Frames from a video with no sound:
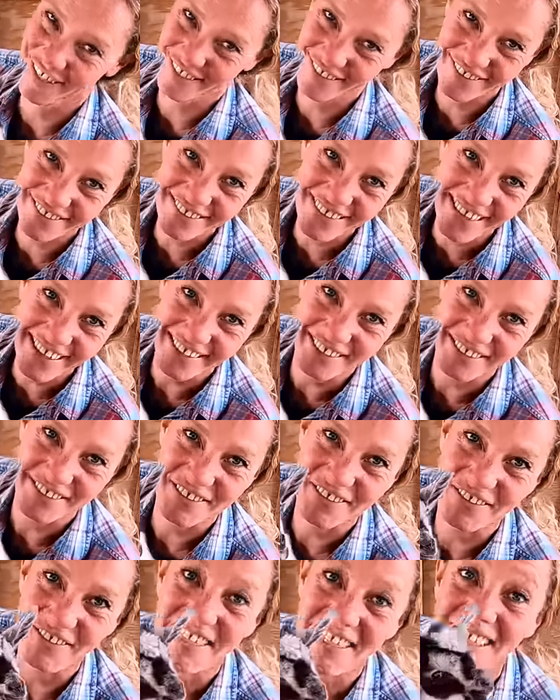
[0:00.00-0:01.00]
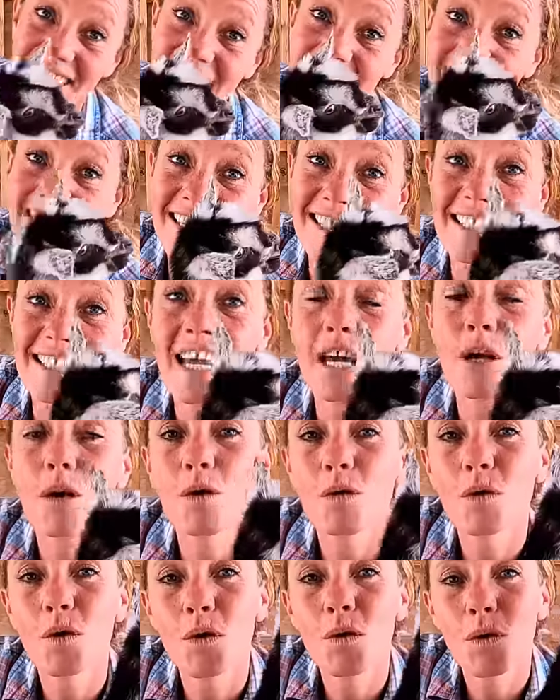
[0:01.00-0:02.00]
just like her. So he is
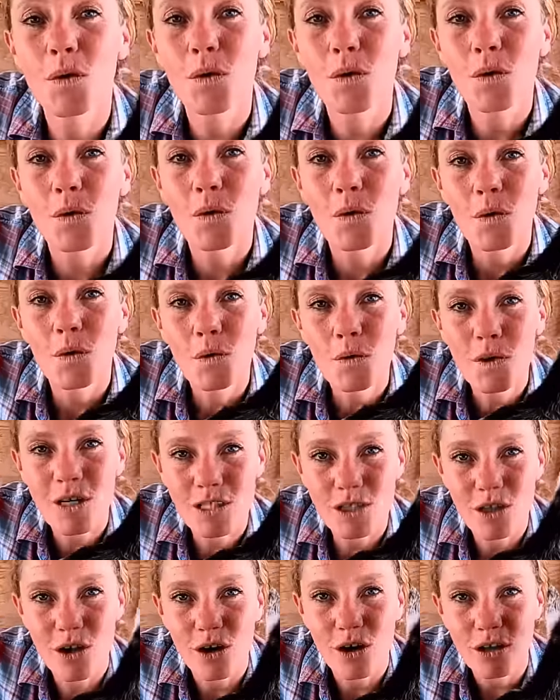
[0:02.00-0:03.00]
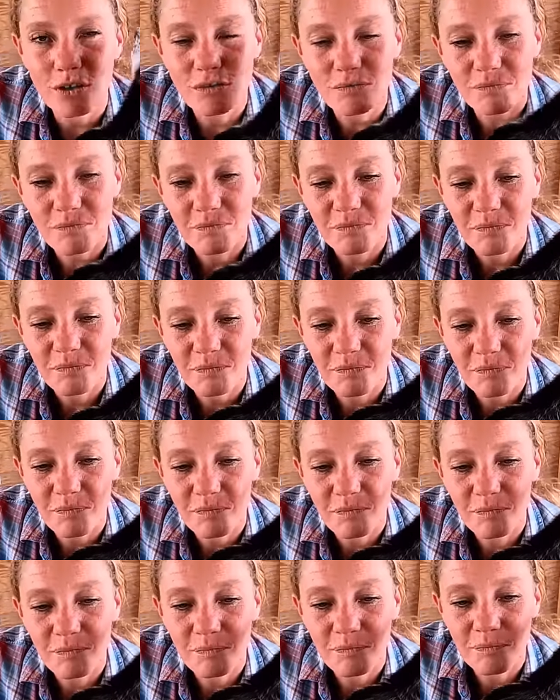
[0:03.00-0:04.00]
what's called
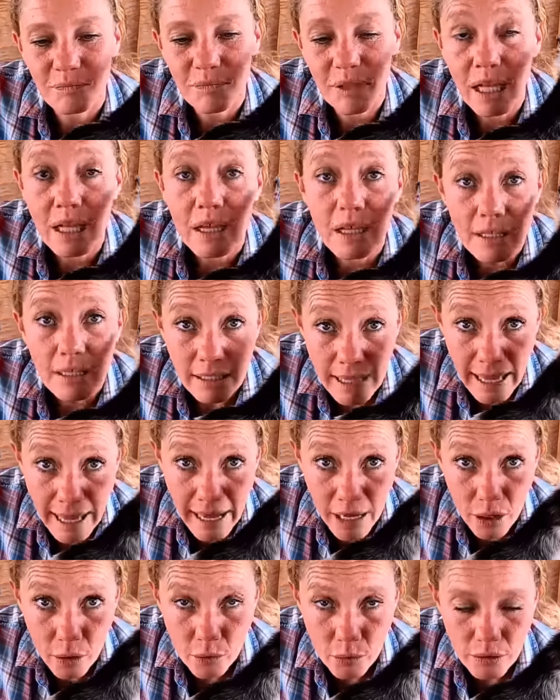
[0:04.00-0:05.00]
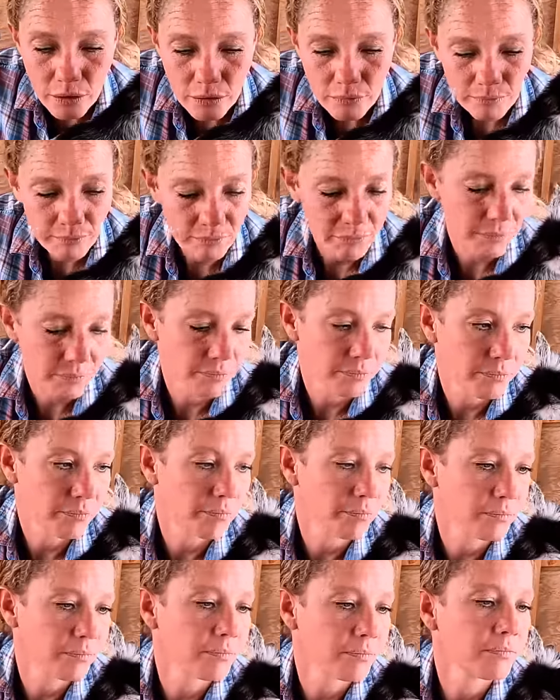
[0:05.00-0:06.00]
loud.
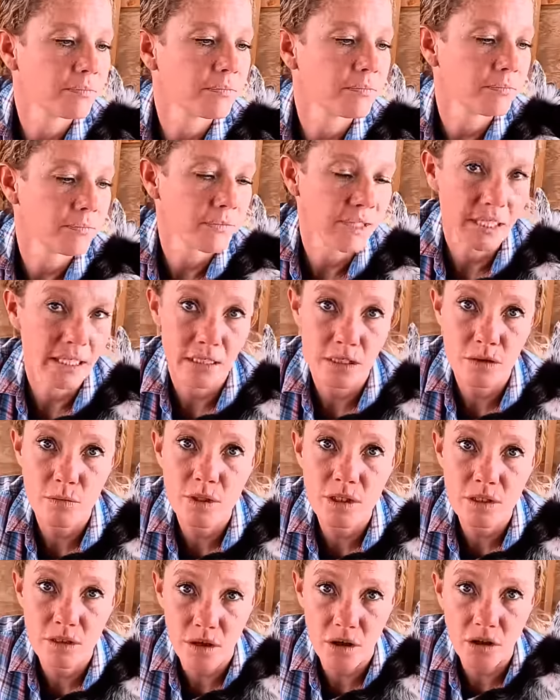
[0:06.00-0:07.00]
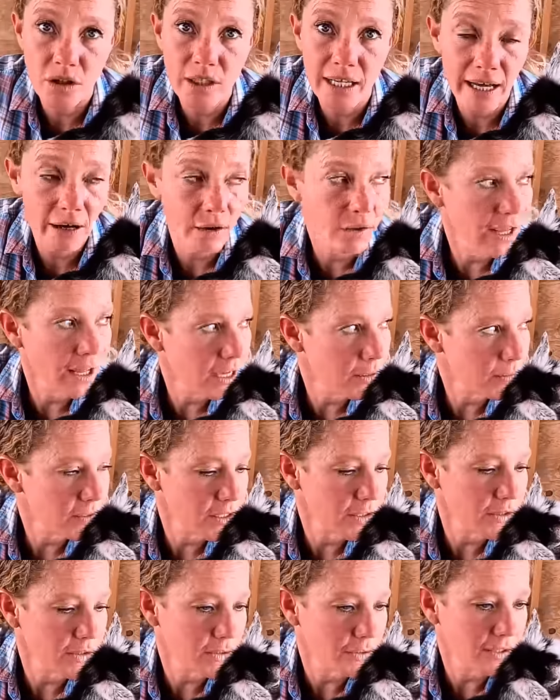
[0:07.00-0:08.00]
He is what's called loud,
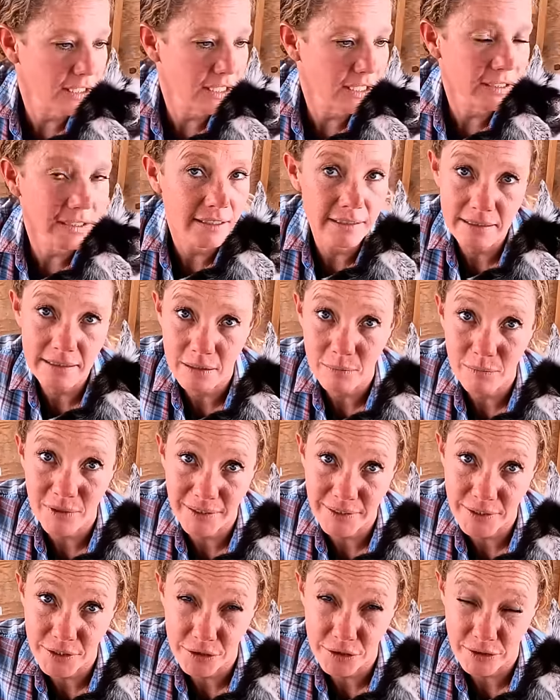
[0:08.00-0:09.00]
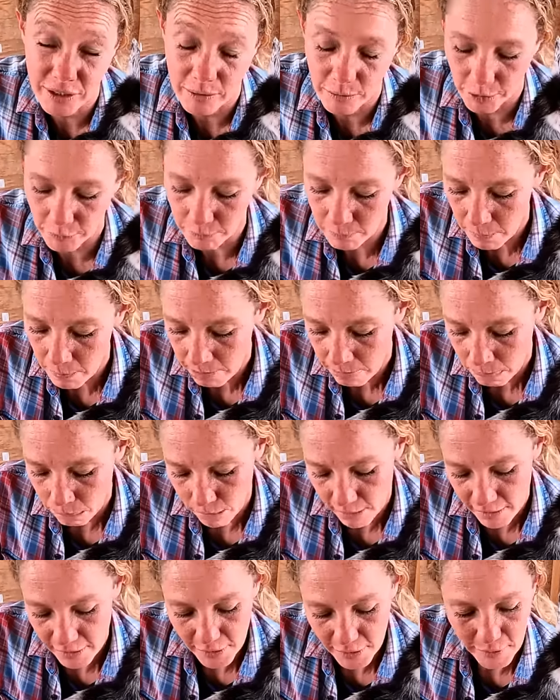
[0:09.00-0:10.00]
absolutely. He's the biggest screamer.
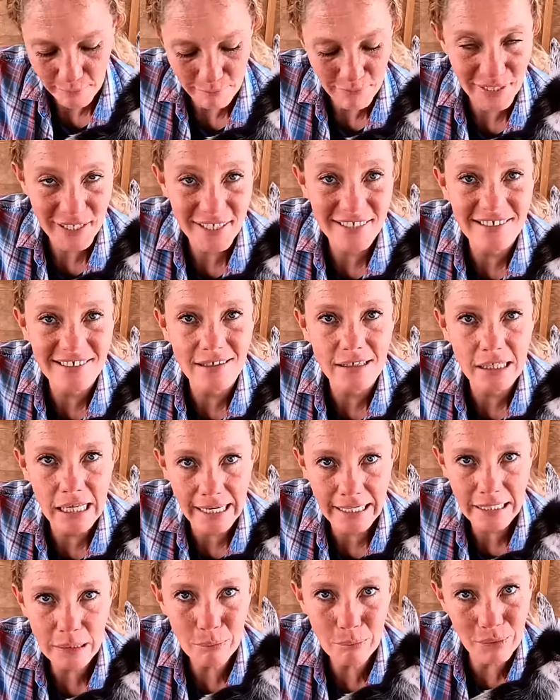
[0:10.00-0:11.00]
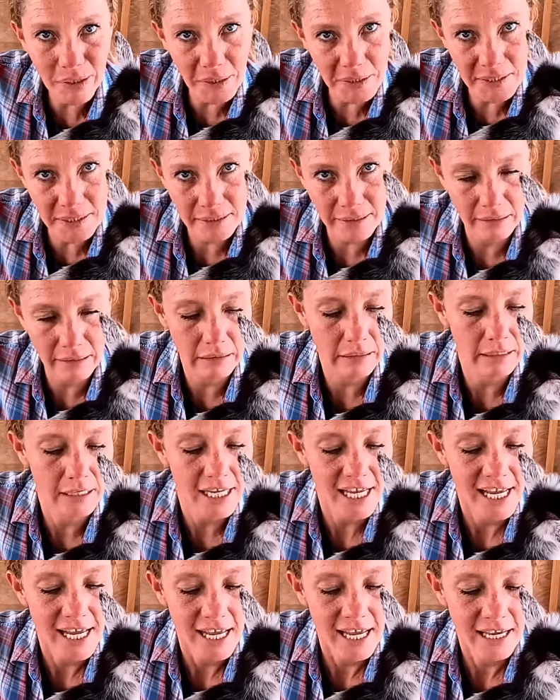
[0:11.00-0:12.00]
But he's a light buckskin.
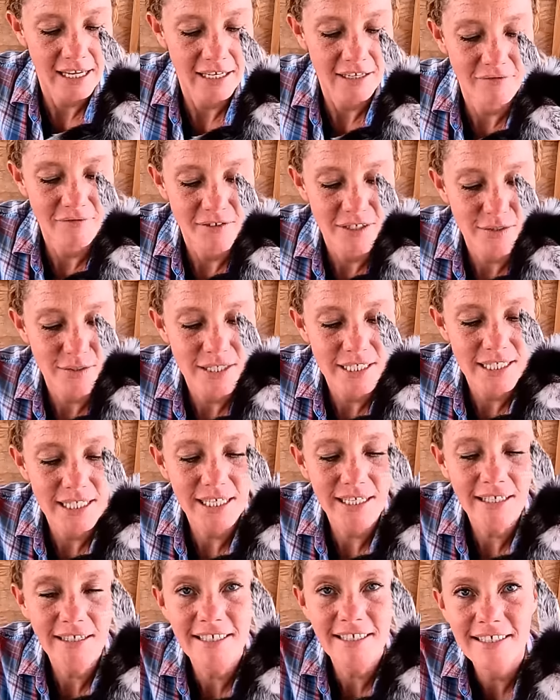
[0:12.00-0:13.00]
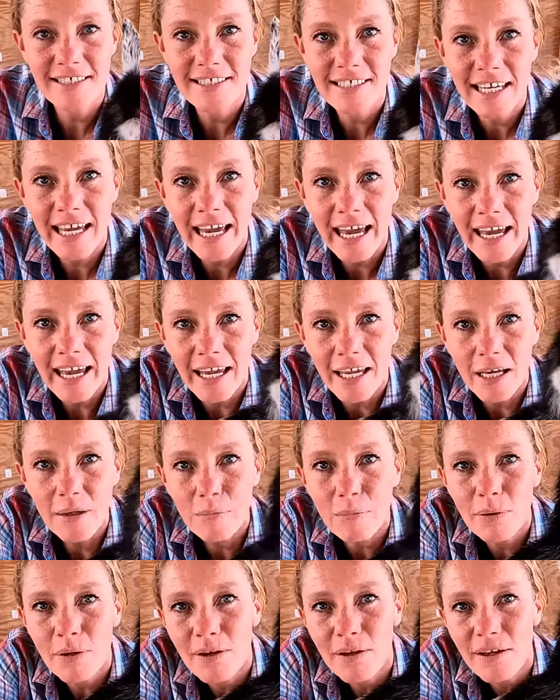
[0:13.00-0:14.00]
And if you see in his cape,